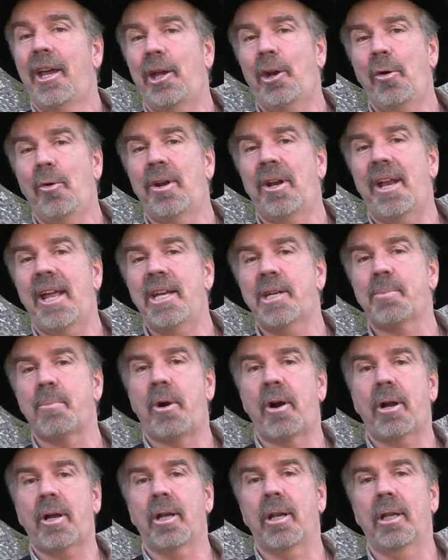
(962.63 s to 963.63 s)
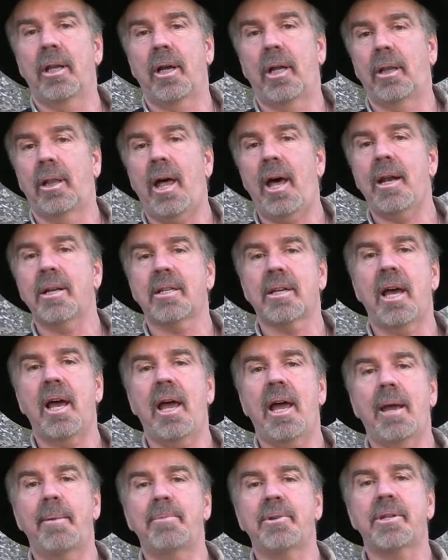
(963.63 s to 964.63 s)
You know, in today's market, a lot of
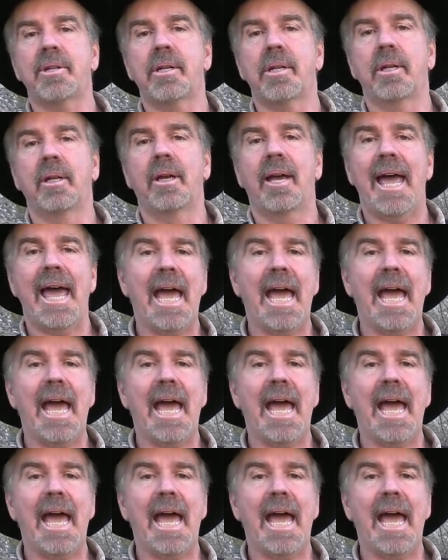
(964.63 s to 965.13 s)
times